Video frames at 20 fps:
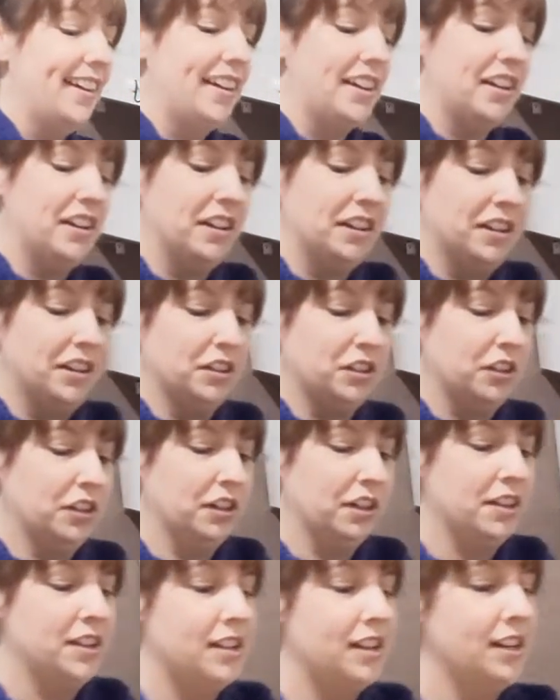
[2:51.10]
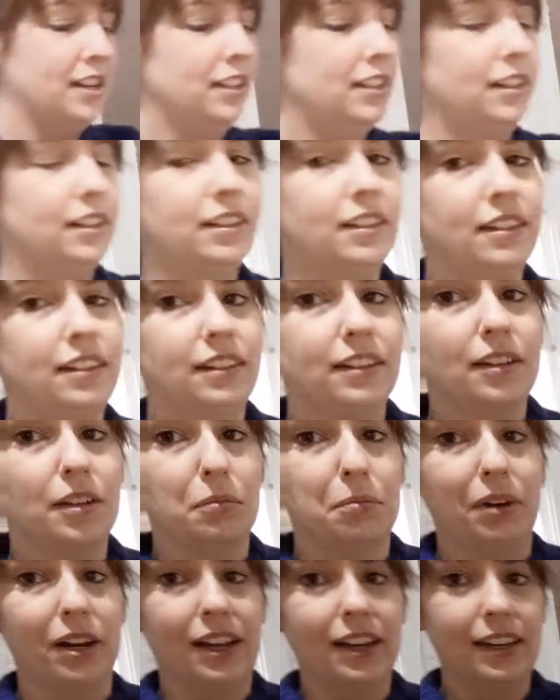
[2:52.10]
You're gonna need a
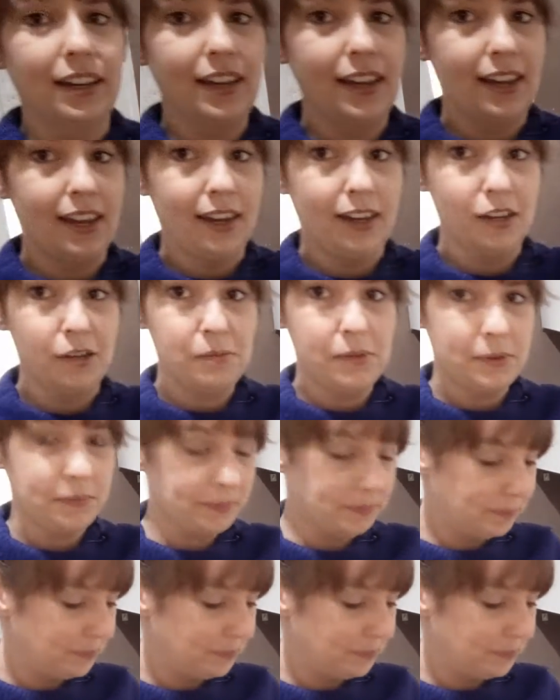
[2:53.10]
block of ham.